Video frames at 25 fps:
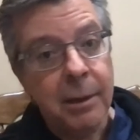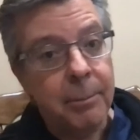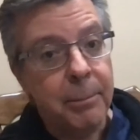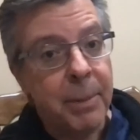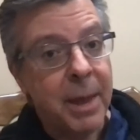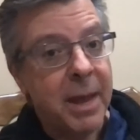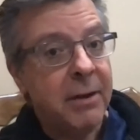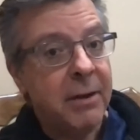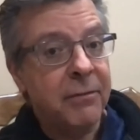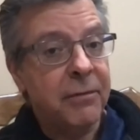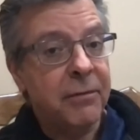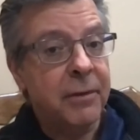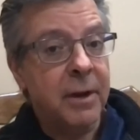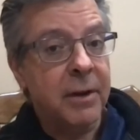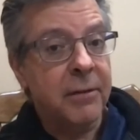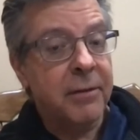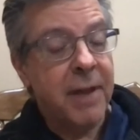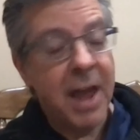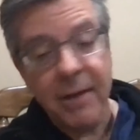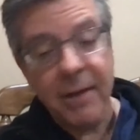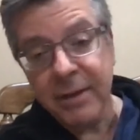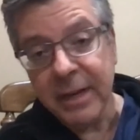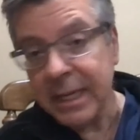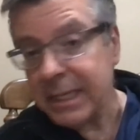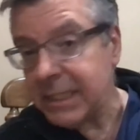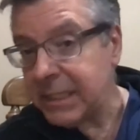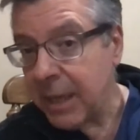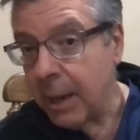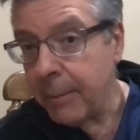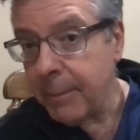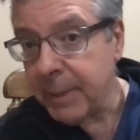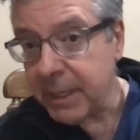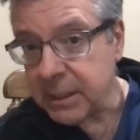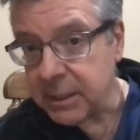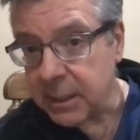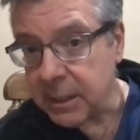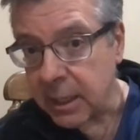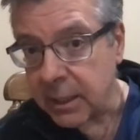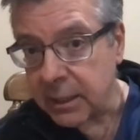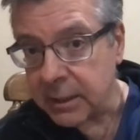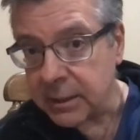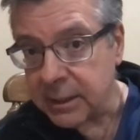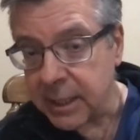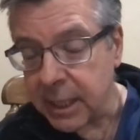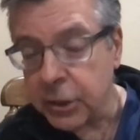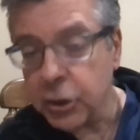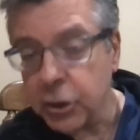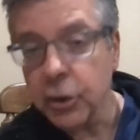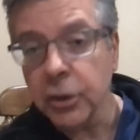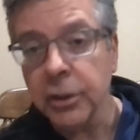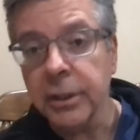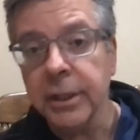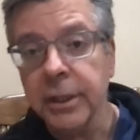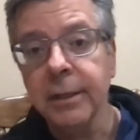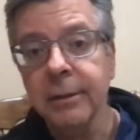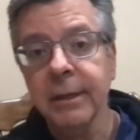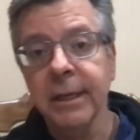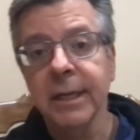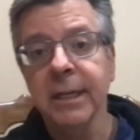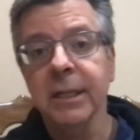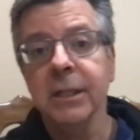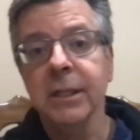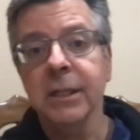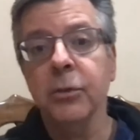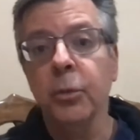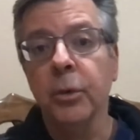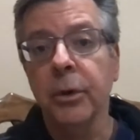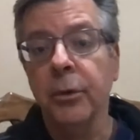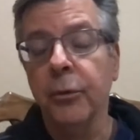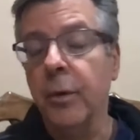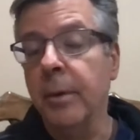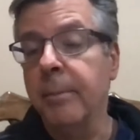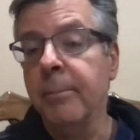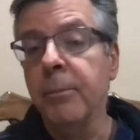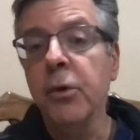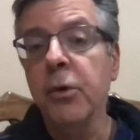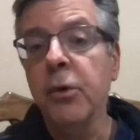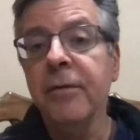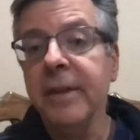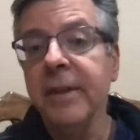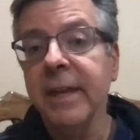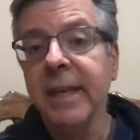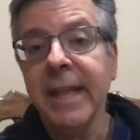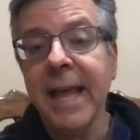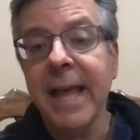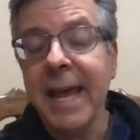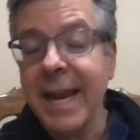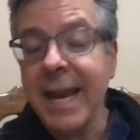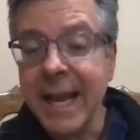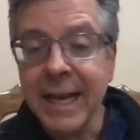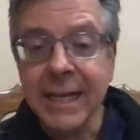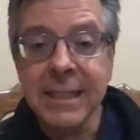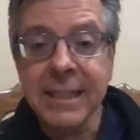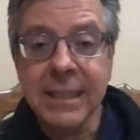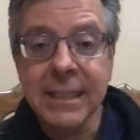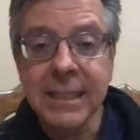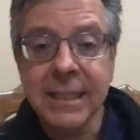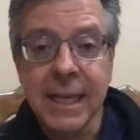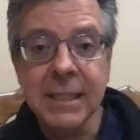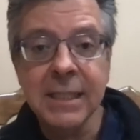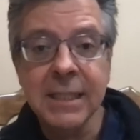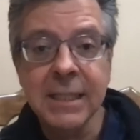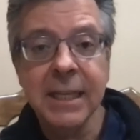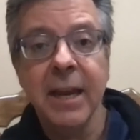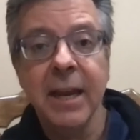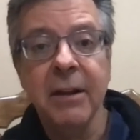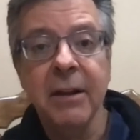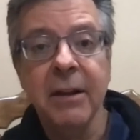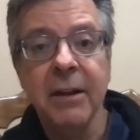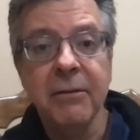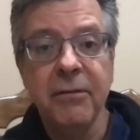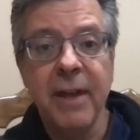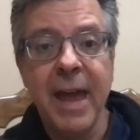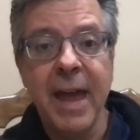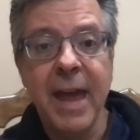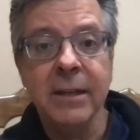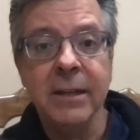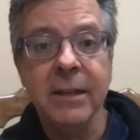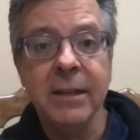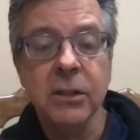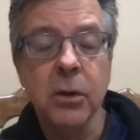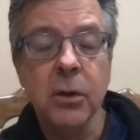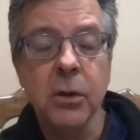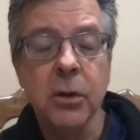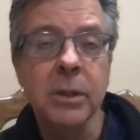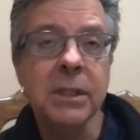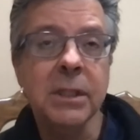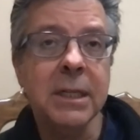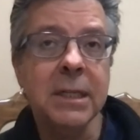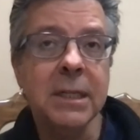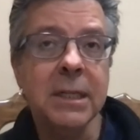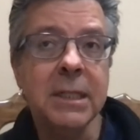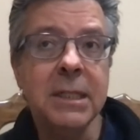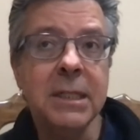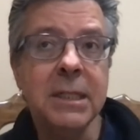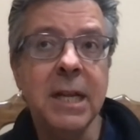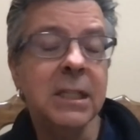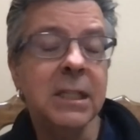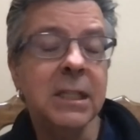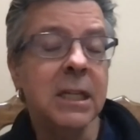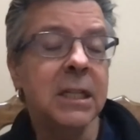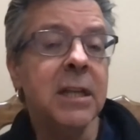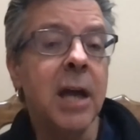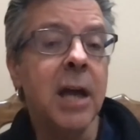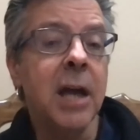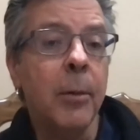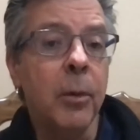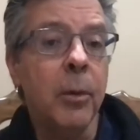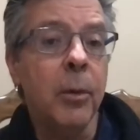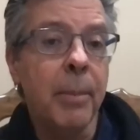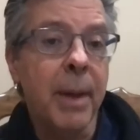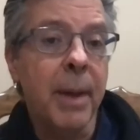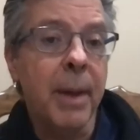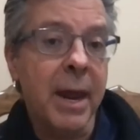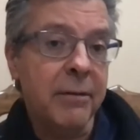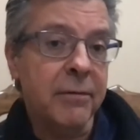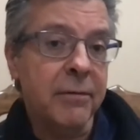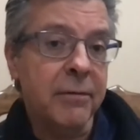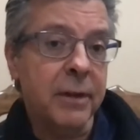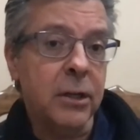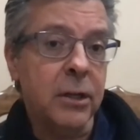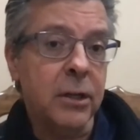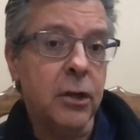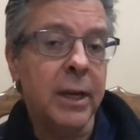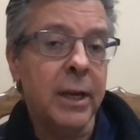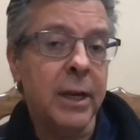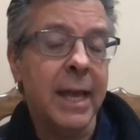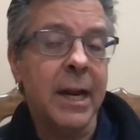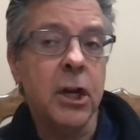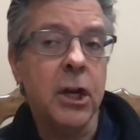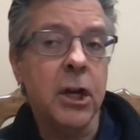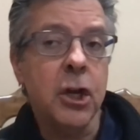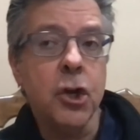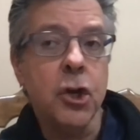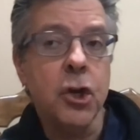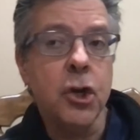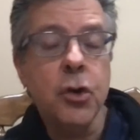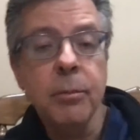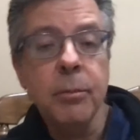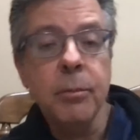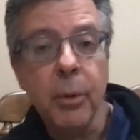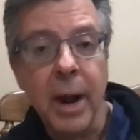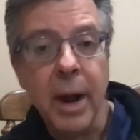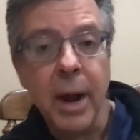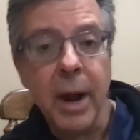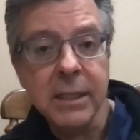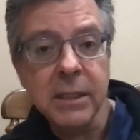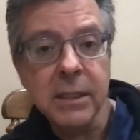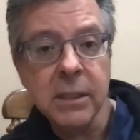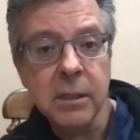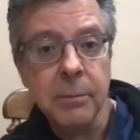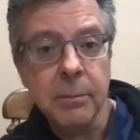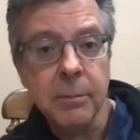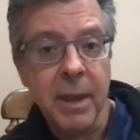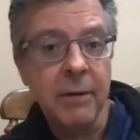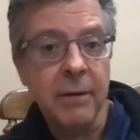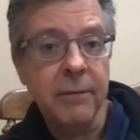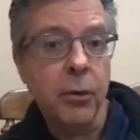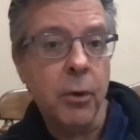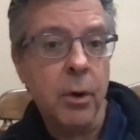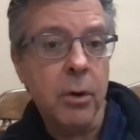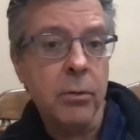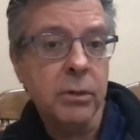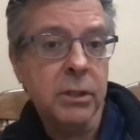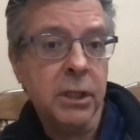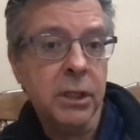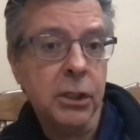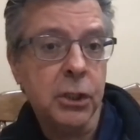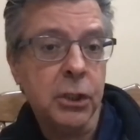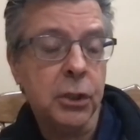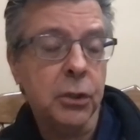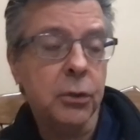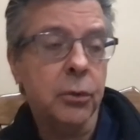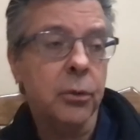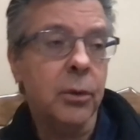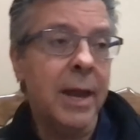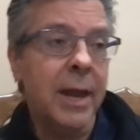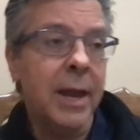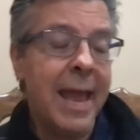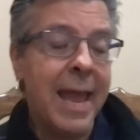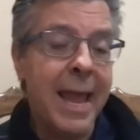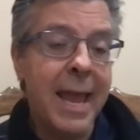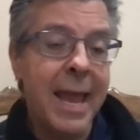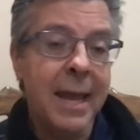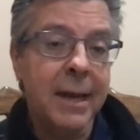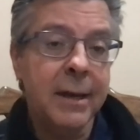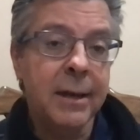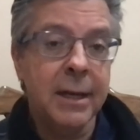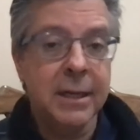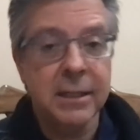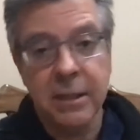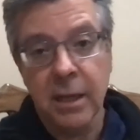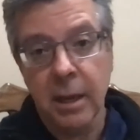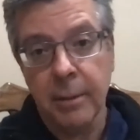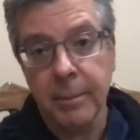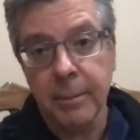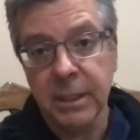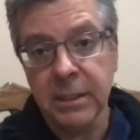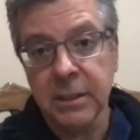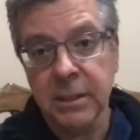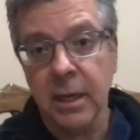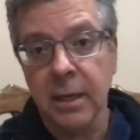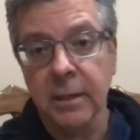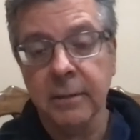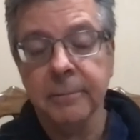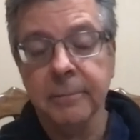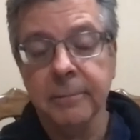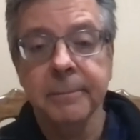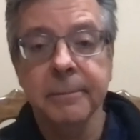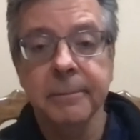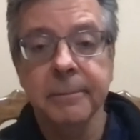the benefit of having a tummy tuck essentially because yeah. we're removing that excess skin and fat. So it's a it's a double benefit. You get a new breast made of your own tissue and a tummy tuck.